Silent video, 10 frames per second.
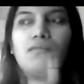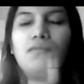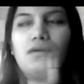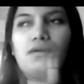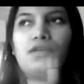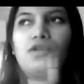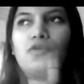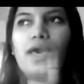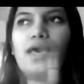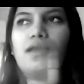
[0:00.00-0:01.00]

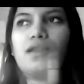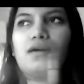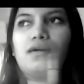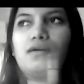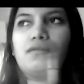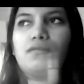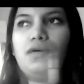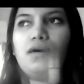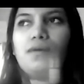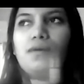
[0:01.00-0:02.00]
where
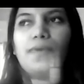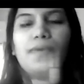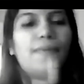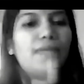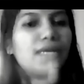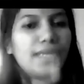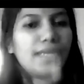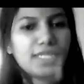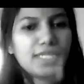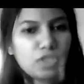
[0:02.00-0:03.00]
people
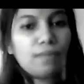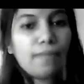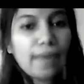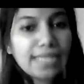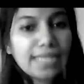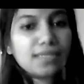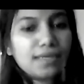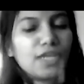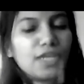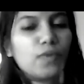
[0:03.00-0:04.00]
connect, or the brands
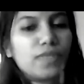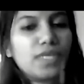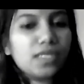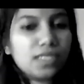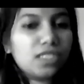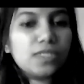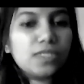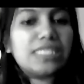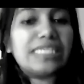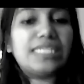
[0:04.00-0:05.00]
connect with their customers
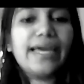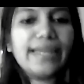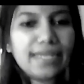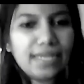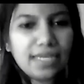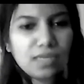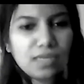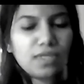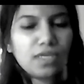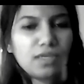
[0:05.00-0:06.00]
indirectly,
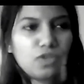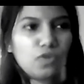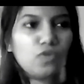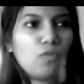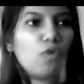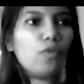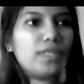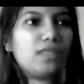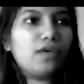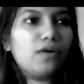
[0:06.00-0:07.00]
something to do more with
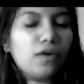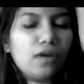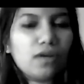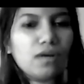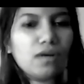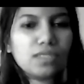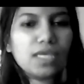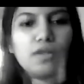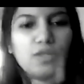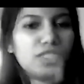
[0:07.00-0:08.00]
your
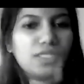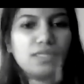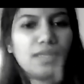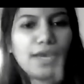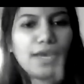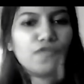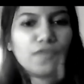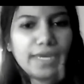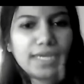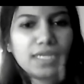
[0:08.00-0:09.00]
psychological kind of connect.